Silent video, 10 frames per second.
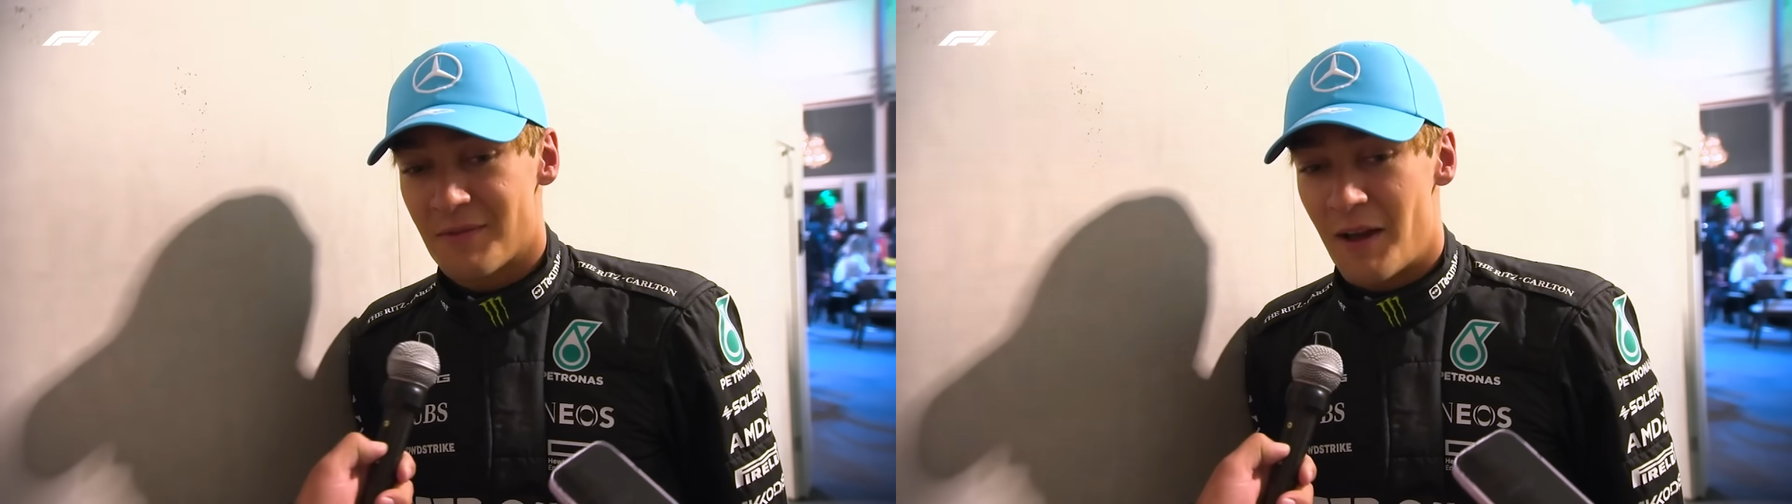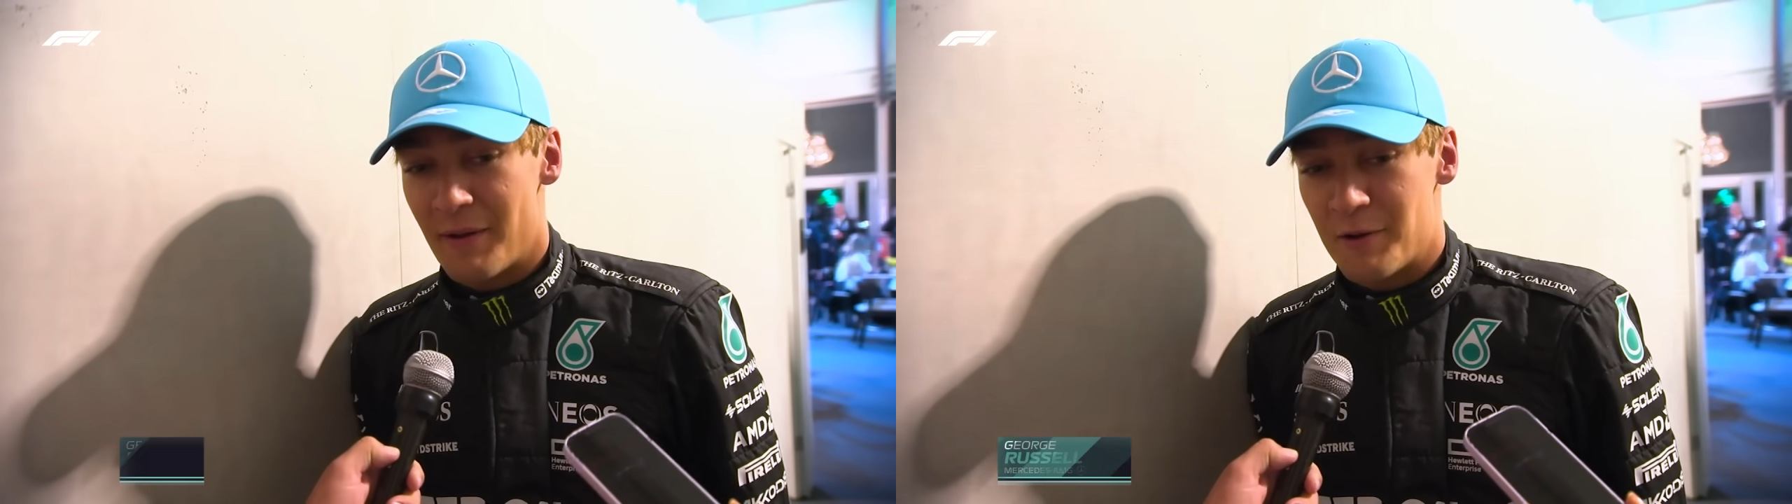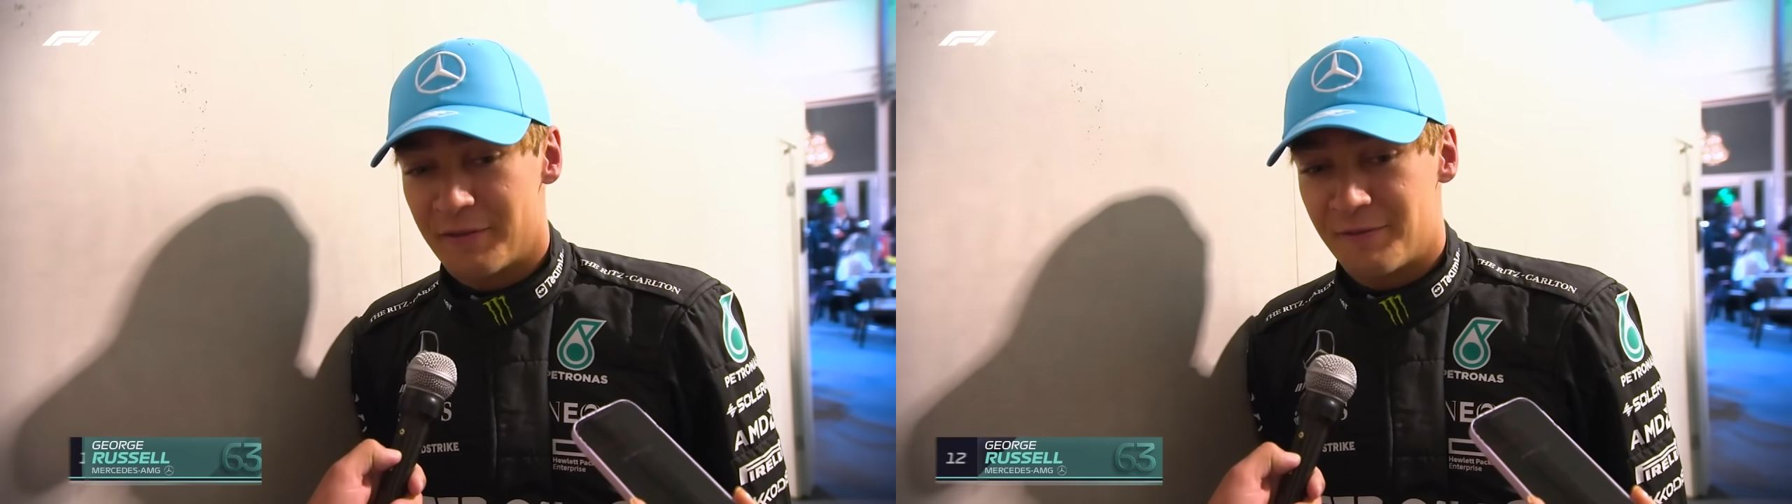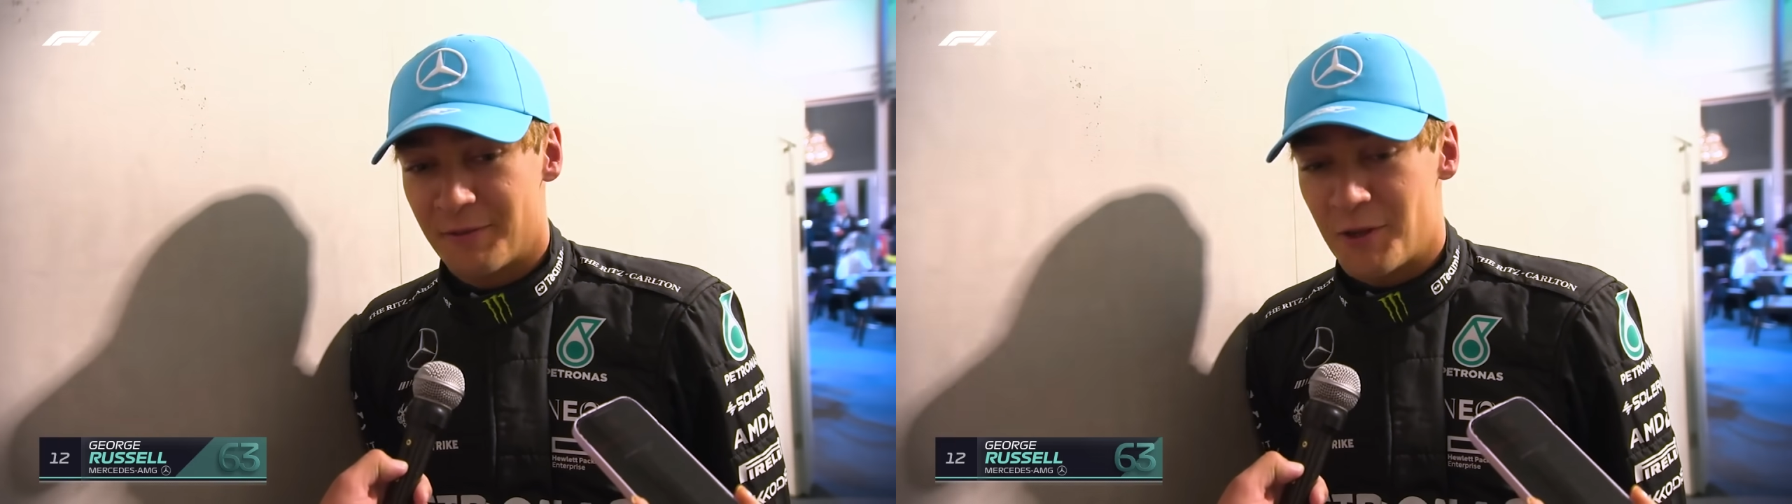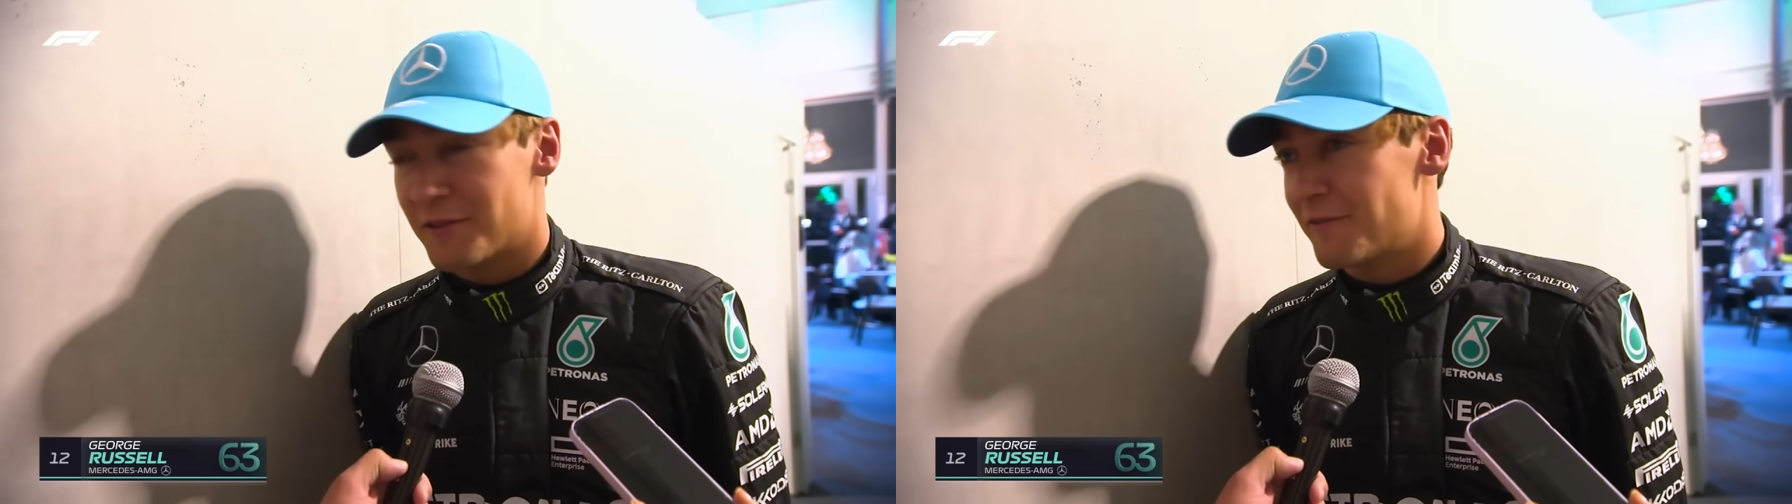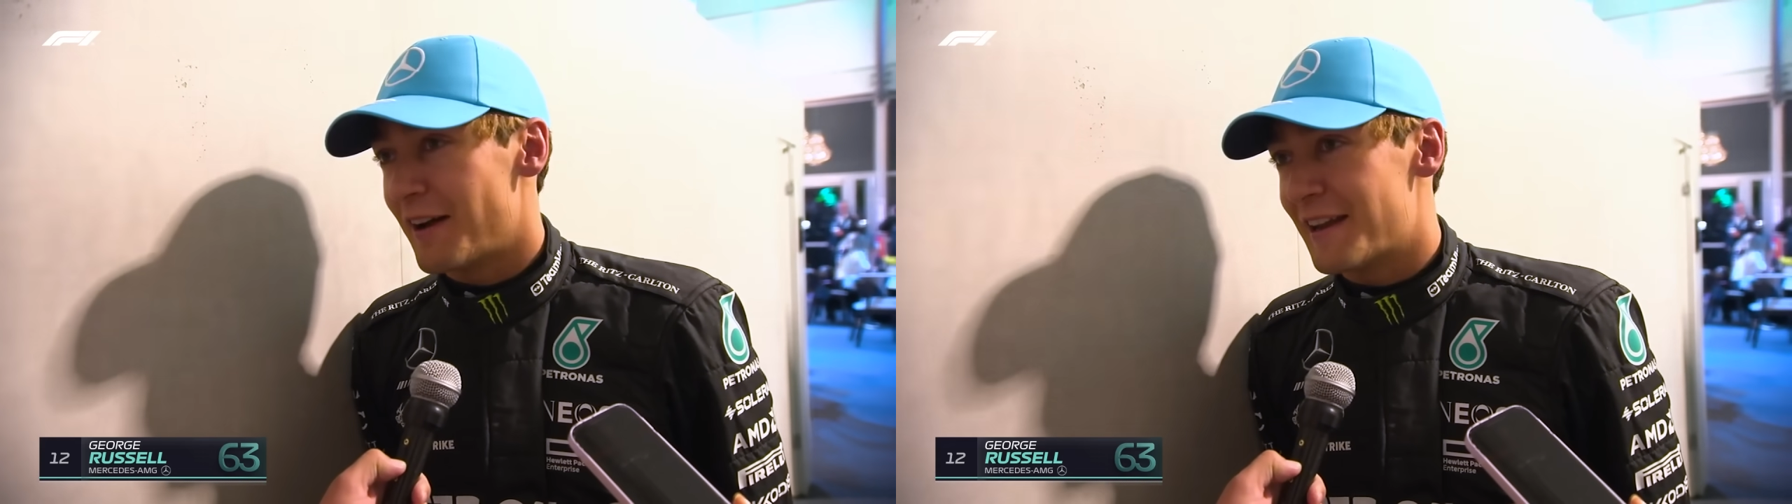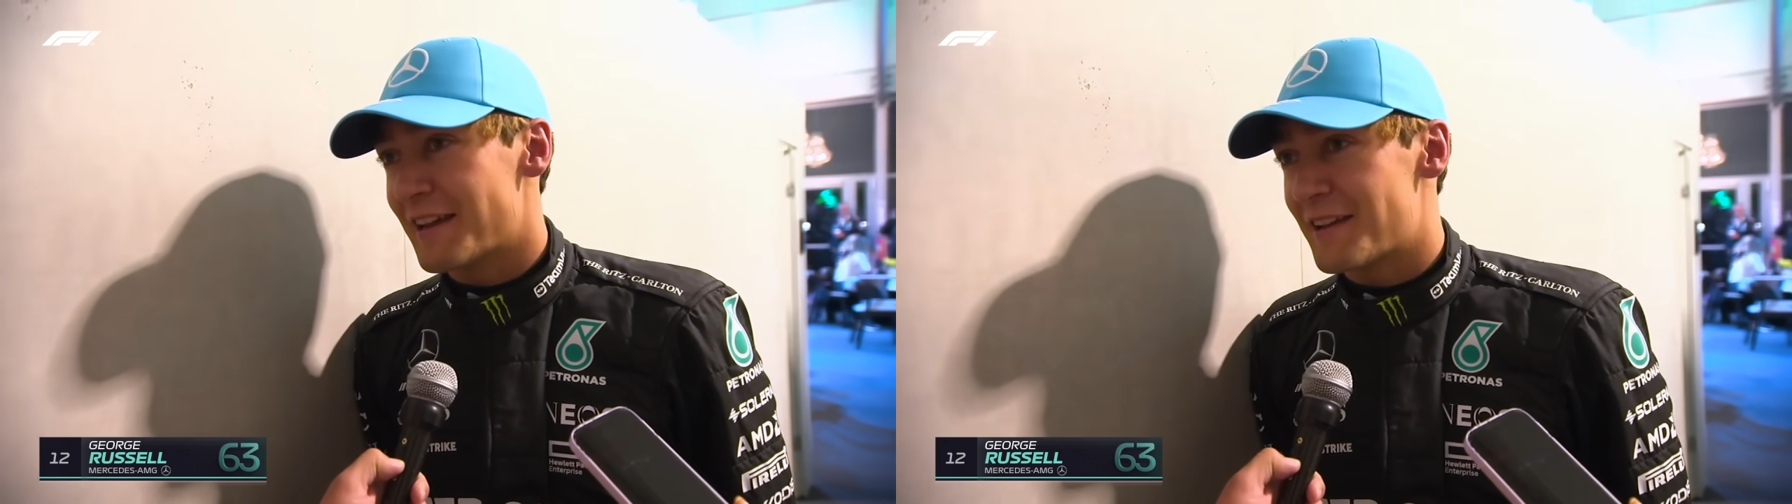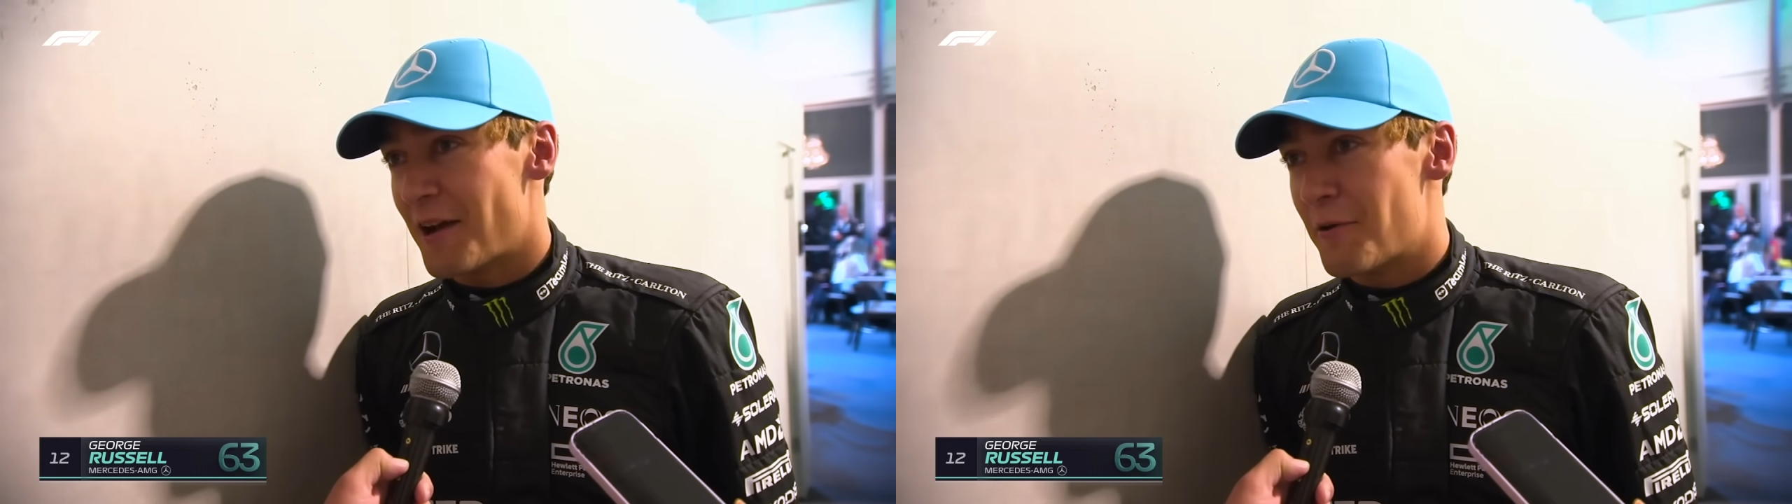I mean, it was good to finally
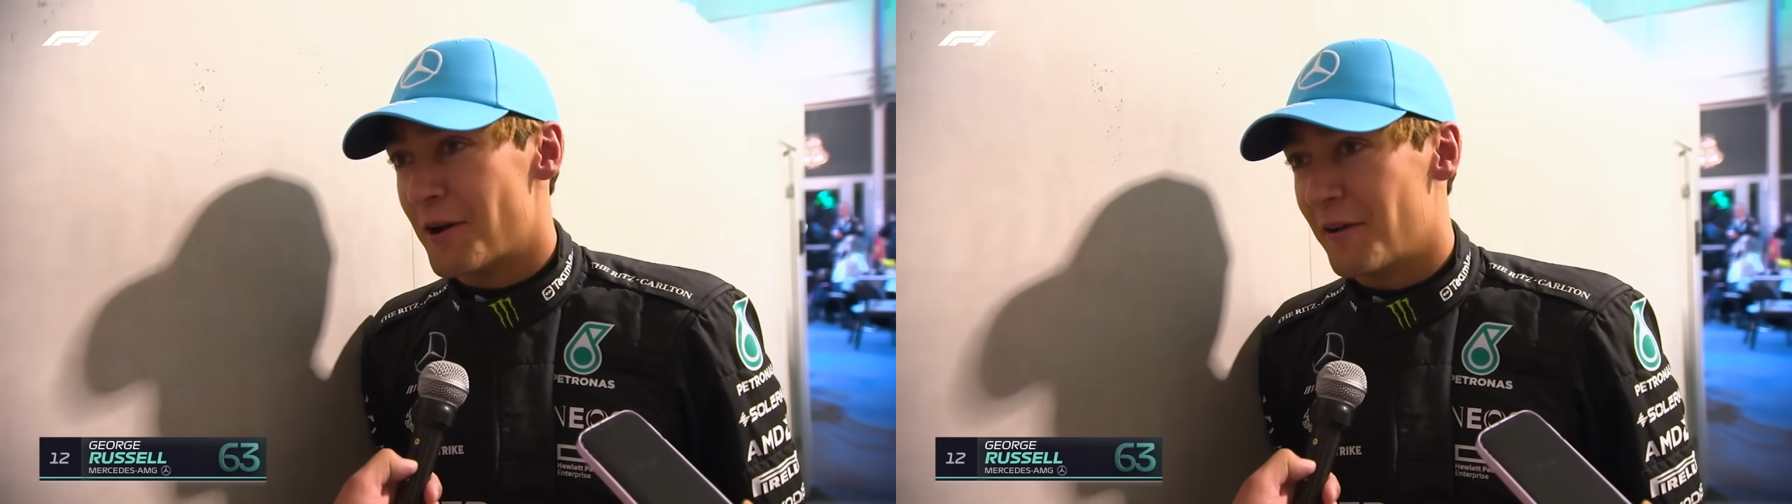get going